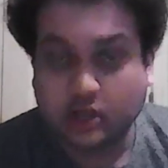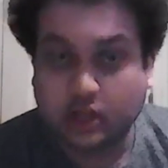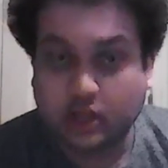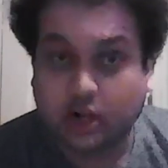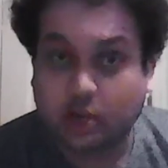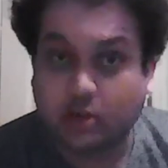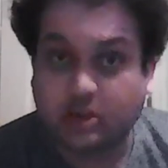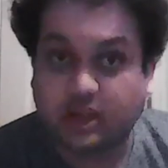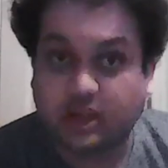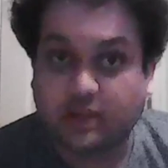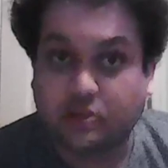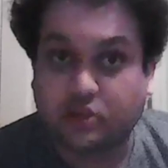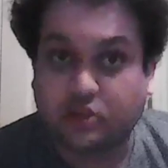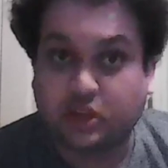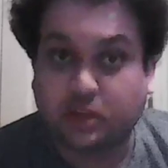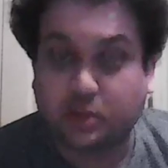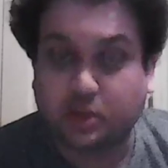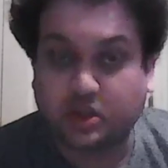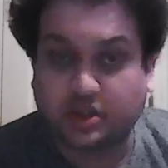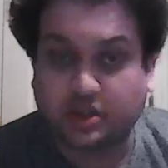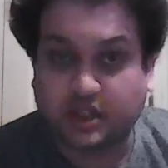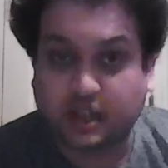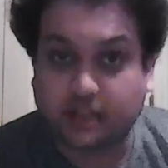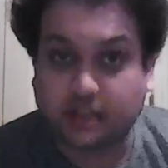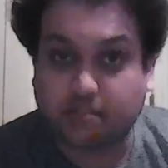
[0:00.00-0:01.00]
They'd always have
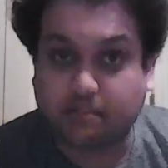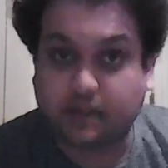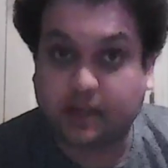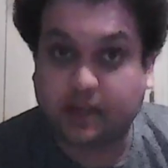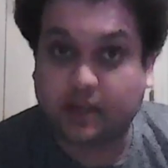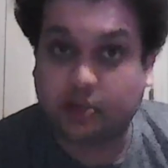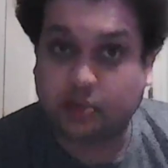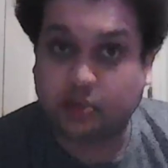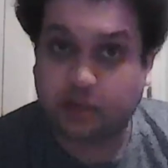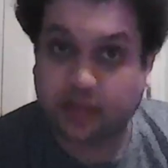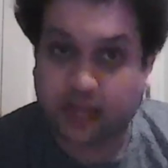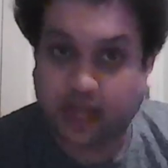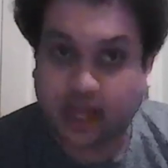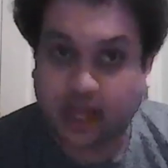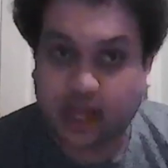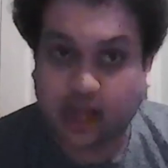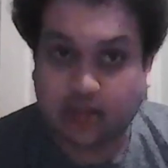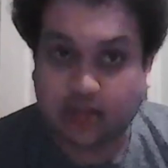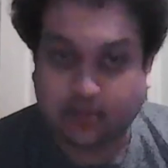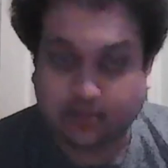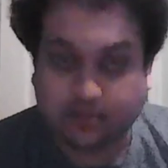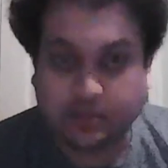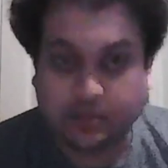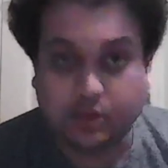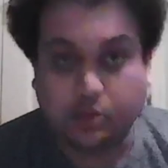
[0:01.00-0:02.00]
someone deep because
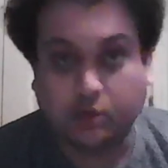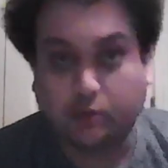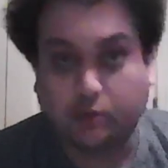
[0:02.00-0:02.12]
we're